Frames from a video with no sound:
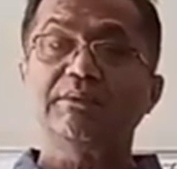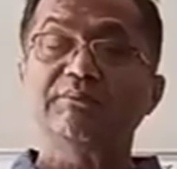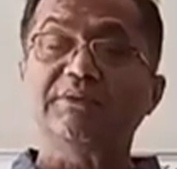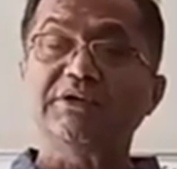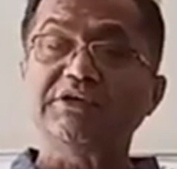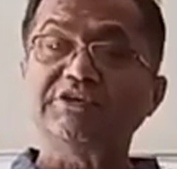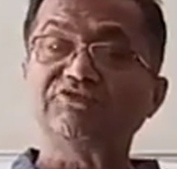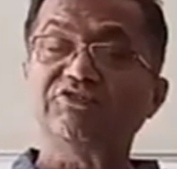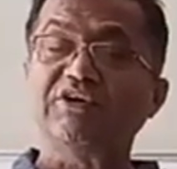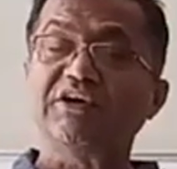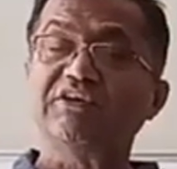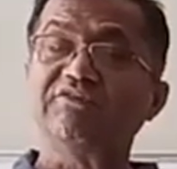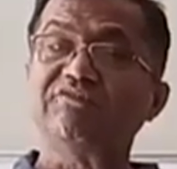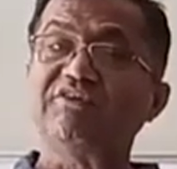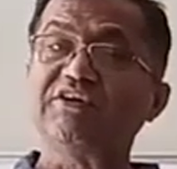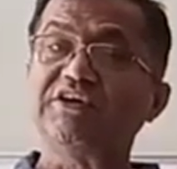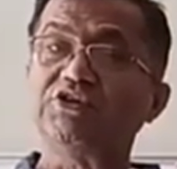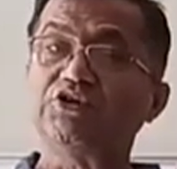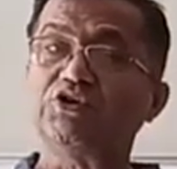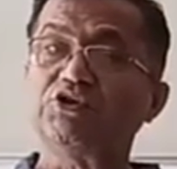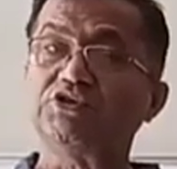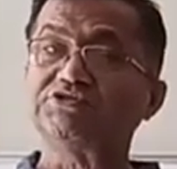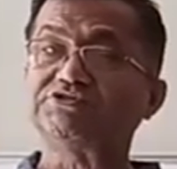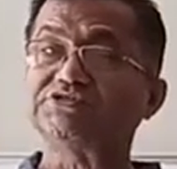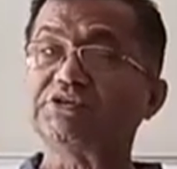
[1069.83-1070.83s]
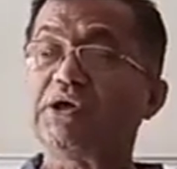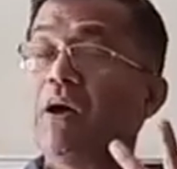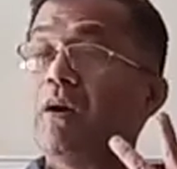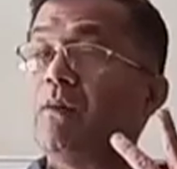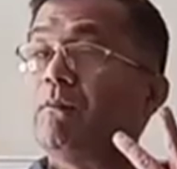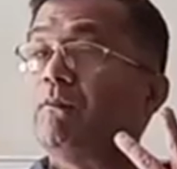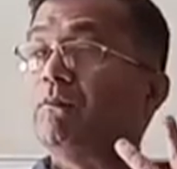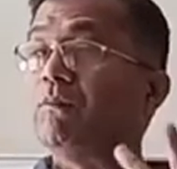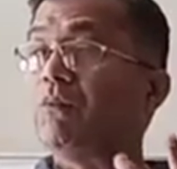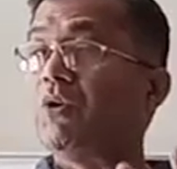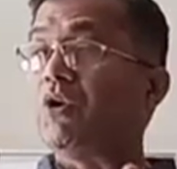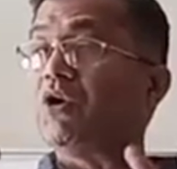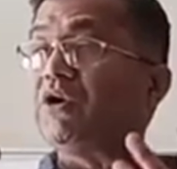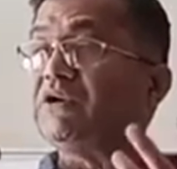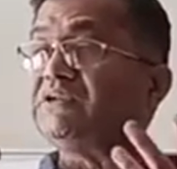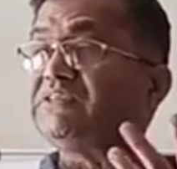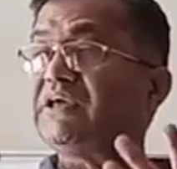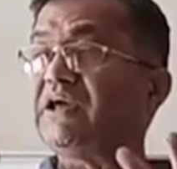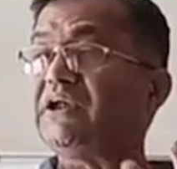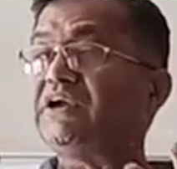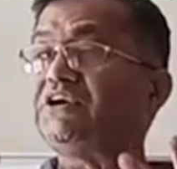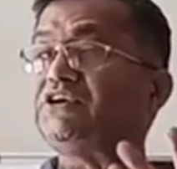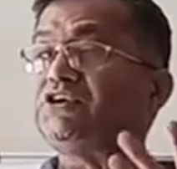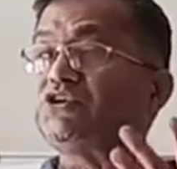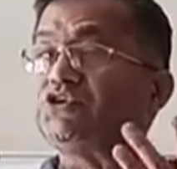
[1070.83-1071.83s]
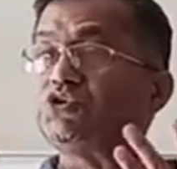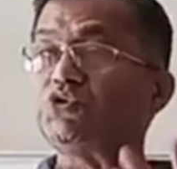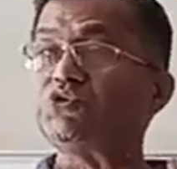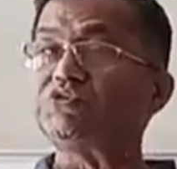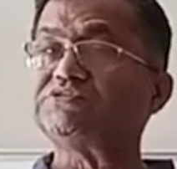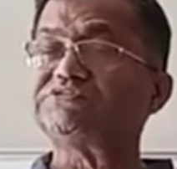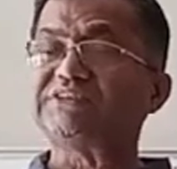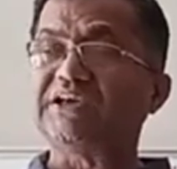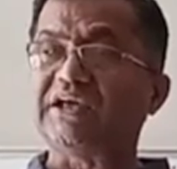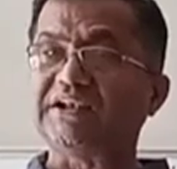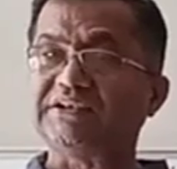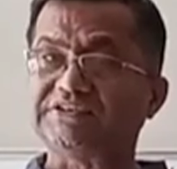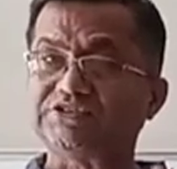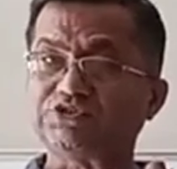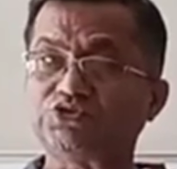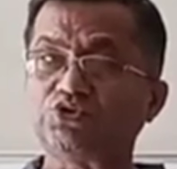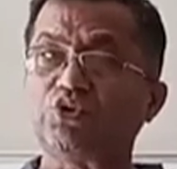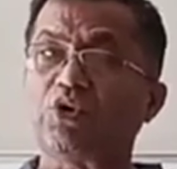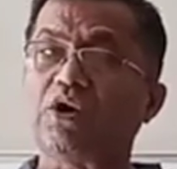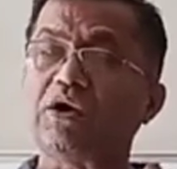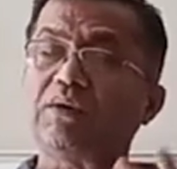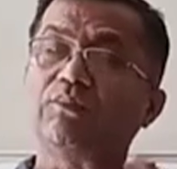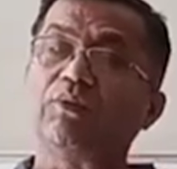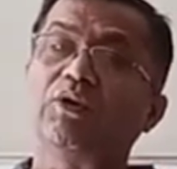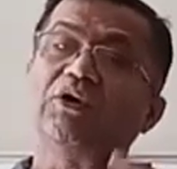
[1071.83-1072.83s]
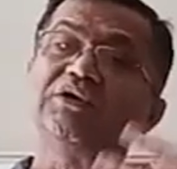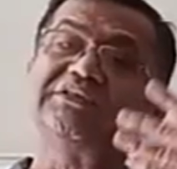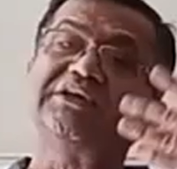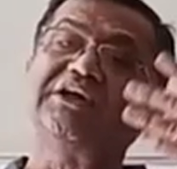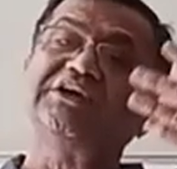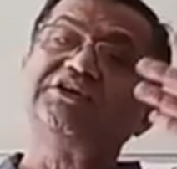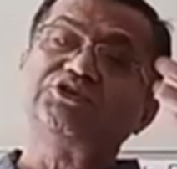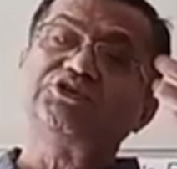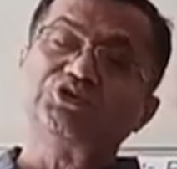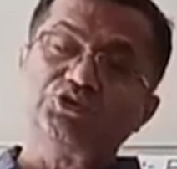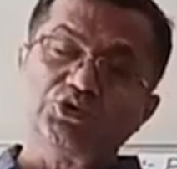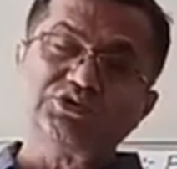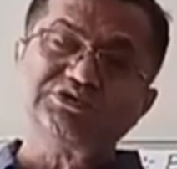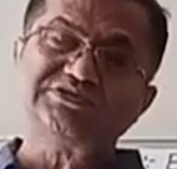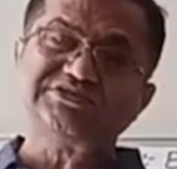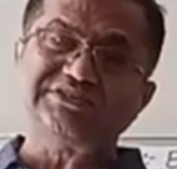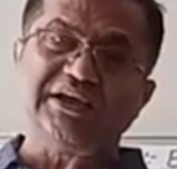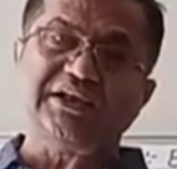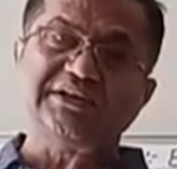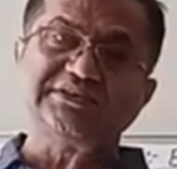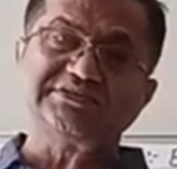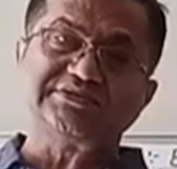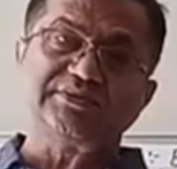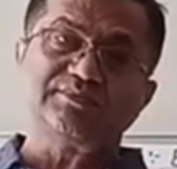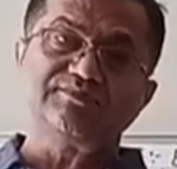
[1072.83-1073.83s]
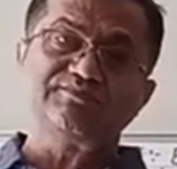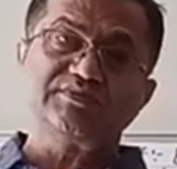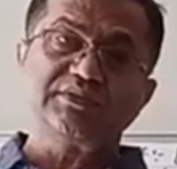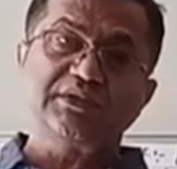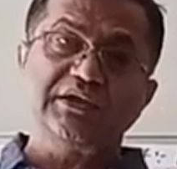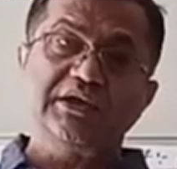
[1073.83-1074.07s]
means when we use more than 2 cells, 2 or more than 2 cells,